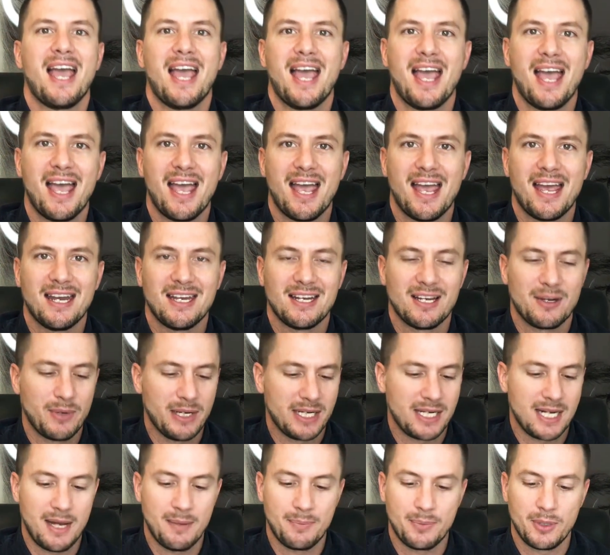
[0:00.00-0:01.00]
and I
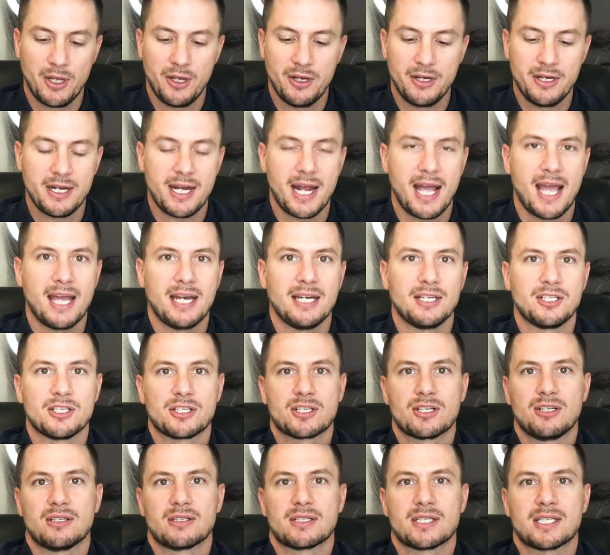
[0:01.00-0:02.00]
went to upload it and it
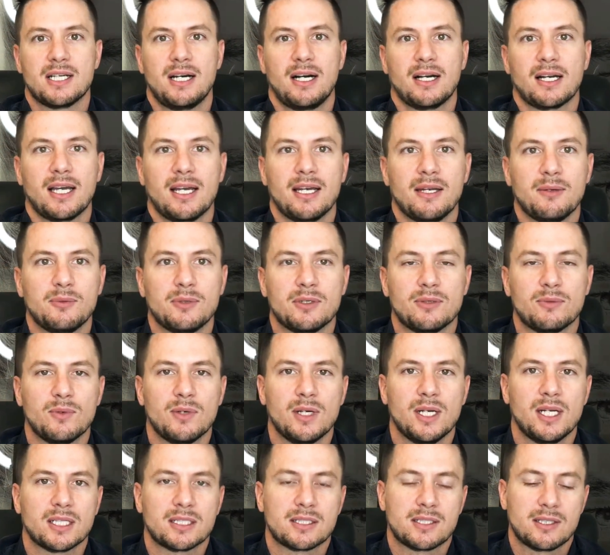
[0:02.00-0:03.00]
just got stuck and it wouldn't
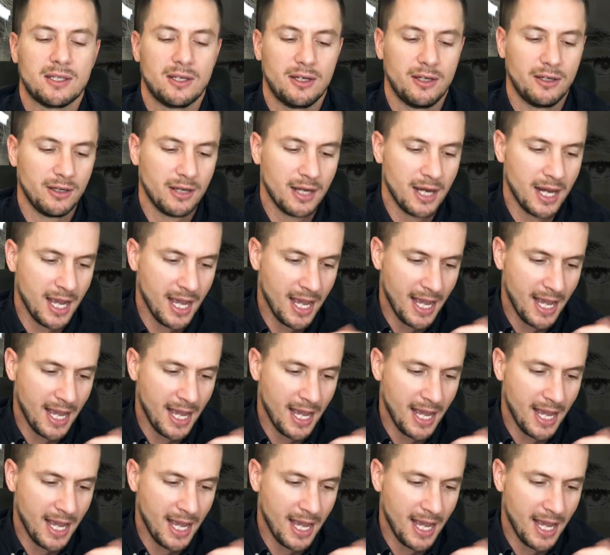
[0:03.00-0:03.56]
work. So